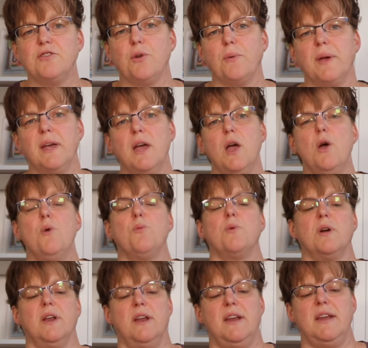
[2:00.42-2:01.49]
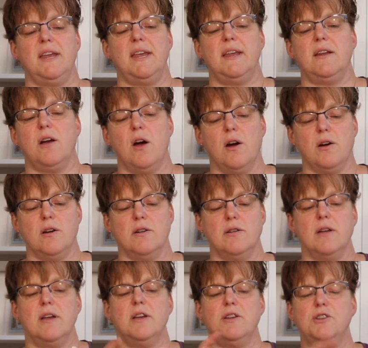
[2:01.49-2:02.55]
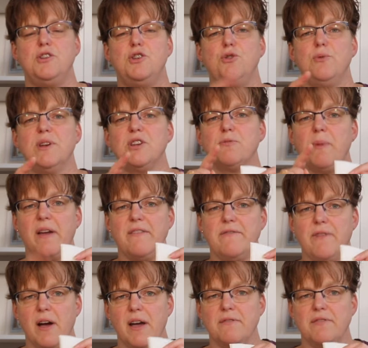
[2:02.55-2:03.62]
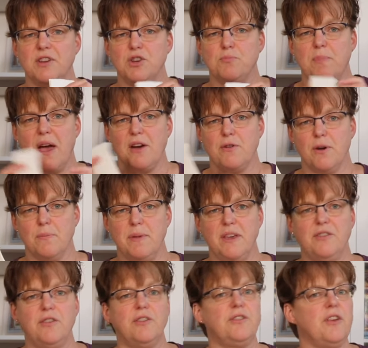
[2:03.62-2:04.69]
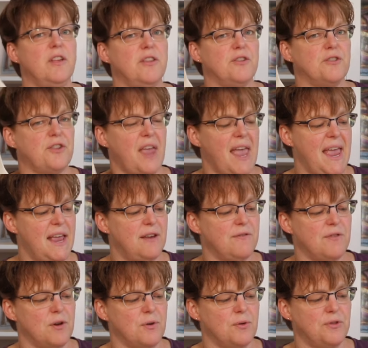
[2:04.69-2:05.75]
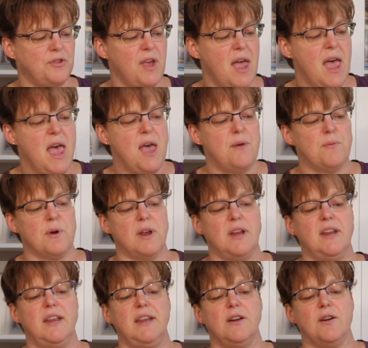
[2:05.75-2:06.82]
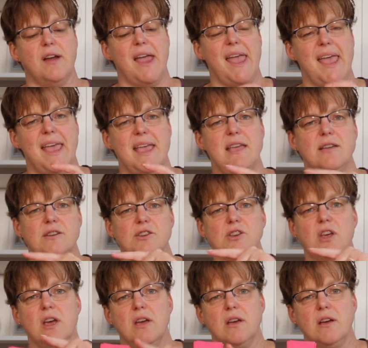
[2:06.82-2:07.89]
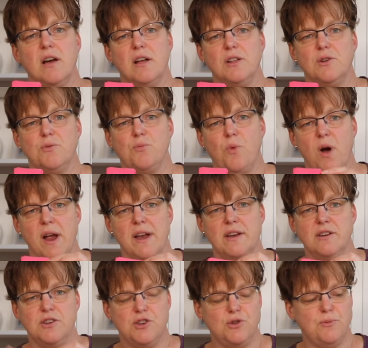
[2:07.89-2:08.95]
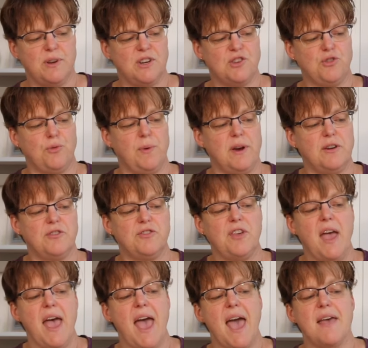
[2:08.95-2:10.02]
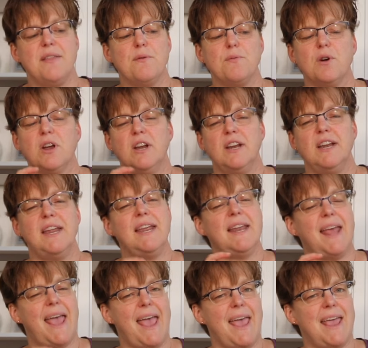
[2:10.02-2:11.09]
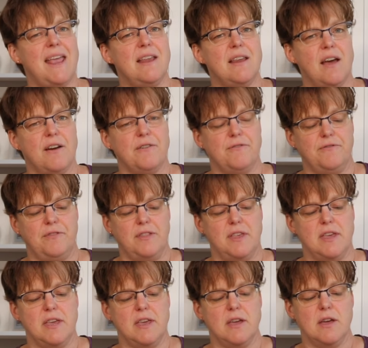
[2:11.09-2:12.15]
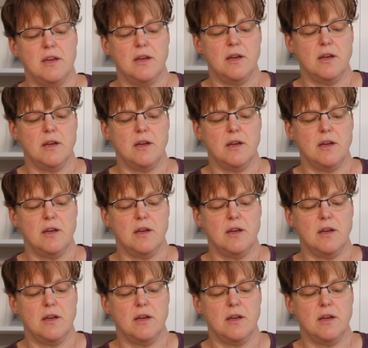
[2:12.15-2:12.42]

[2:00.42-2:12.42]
sewing, we're going to need our 2-inch by 5-inch background pieces. There's 8 of those. We're going to need our 8 color 1 2-inch squares, and then we're going to need 8 of the